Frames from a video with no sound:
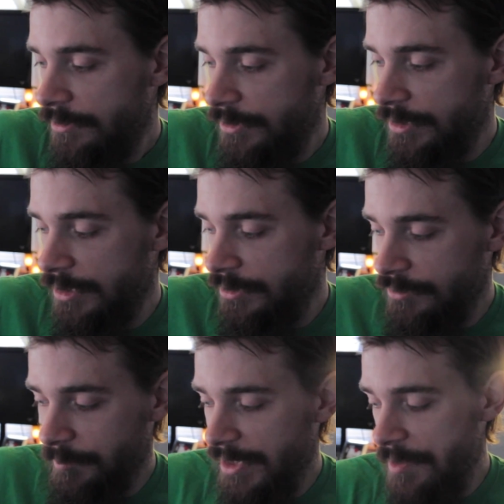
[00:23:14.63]
You could do
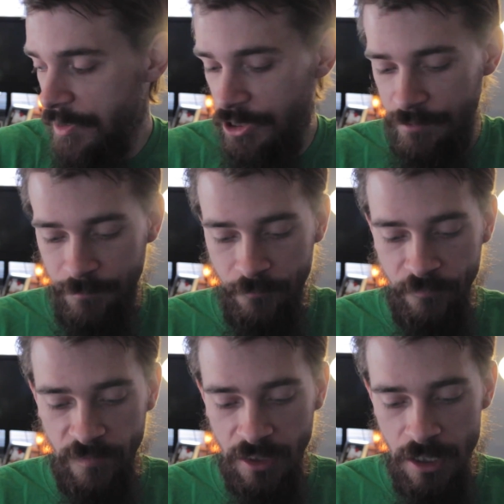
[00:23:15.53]
some damage.
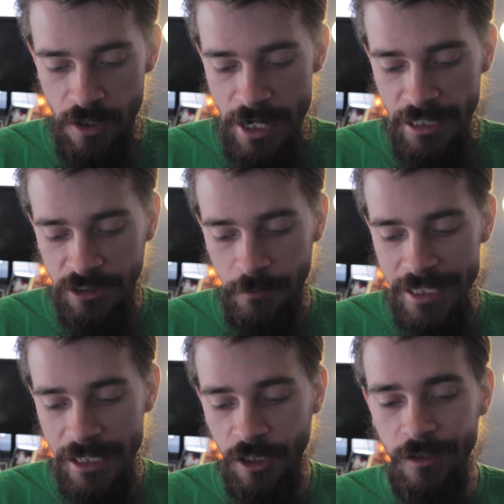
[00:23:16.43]
Alright, so we
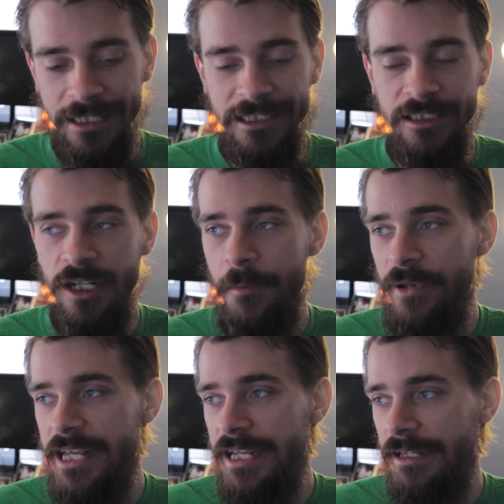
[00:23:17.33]
got Collected
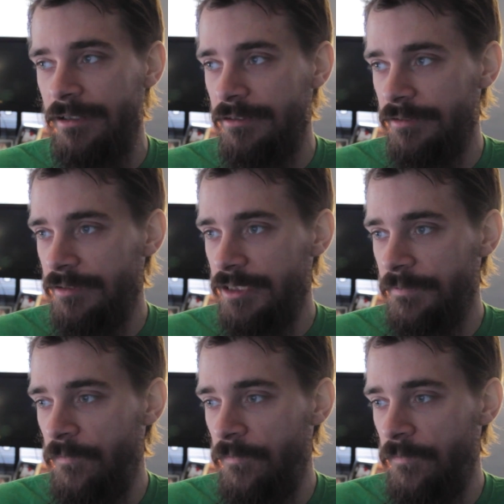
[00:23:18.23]
Company. It's a